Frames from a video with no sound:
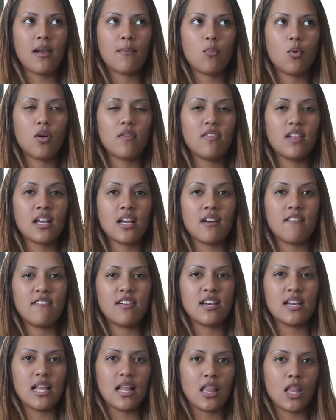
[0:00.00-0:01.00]
I'm more of like a
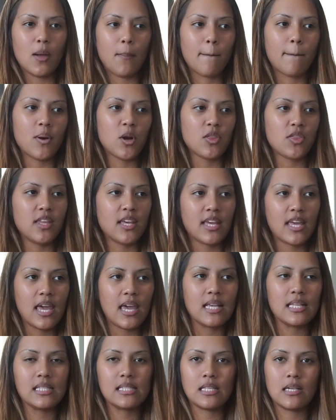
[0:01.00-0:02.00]
vanilla birthday
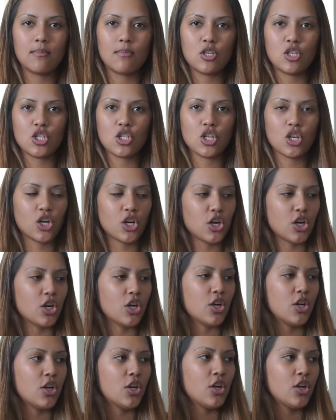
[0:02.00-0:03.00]
cake, cinnamon sugar.